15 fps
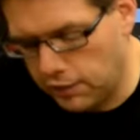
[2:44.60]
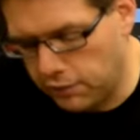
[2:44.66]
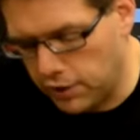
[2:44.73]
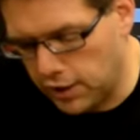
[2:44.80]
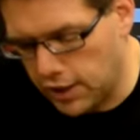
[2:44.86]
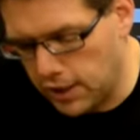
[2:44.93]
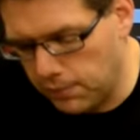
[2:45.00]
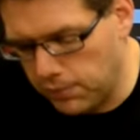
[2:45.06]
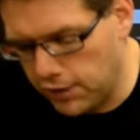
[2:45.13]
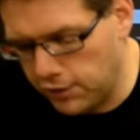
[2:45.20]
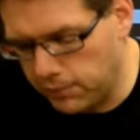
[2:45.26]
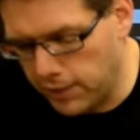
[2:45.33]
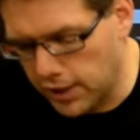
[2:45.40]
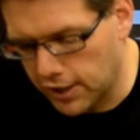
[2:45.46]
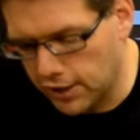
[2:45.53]
I want to keep these
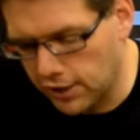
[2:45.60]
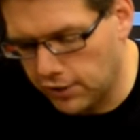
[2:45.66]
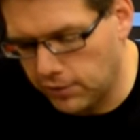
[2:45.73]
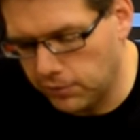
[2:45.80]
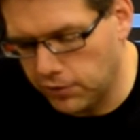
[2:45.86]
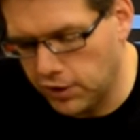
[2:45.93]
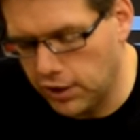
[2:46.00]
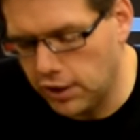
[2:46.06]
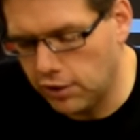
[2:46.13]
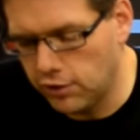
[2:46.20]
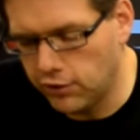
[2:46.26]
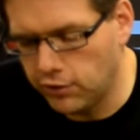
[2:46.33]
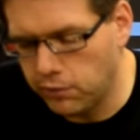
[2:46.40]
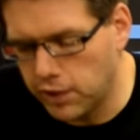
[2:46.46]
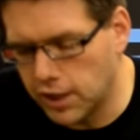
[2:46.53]
mechanisms in here
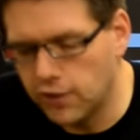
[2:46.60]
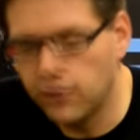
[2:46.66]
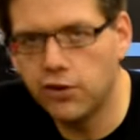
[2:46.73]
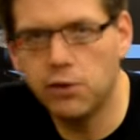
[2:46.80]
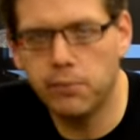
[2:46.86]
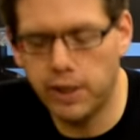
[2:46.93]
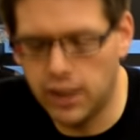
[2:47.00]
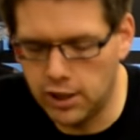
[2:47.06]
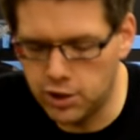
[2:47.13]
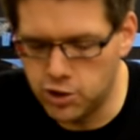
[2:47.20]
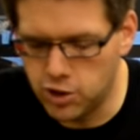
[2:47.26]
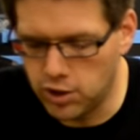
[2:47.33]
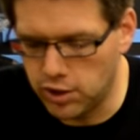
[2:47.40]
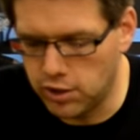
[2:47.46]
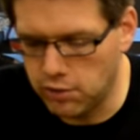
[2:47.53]
so we can zoom in and
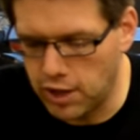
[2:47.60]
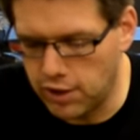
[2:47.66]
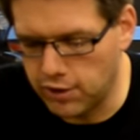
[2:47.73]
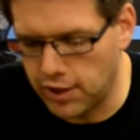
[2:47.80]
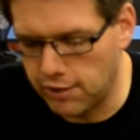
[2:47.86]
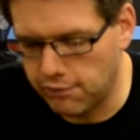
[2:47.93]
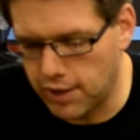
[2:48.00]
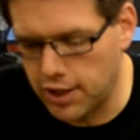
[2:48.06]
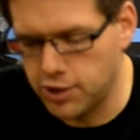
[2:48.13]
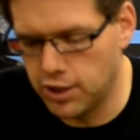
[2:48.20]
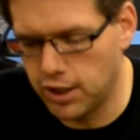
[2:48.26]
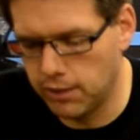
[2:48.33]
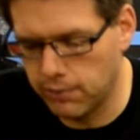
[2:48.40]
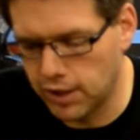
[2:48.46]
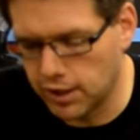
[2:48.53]
show you how that
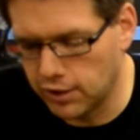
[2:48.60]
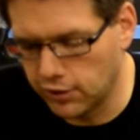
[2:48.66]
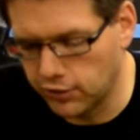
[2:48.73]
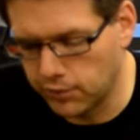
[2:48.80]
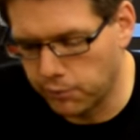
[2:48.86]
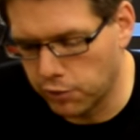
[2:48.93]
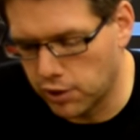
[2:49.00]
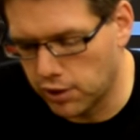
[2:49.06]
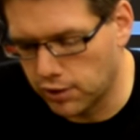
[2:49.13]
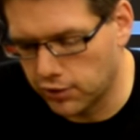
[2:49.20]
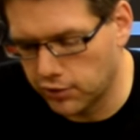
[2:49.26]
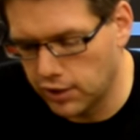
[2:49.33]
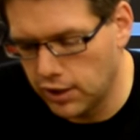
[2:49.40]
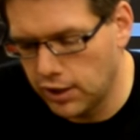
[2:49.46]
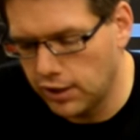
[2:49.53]
ratcheting mechanism works.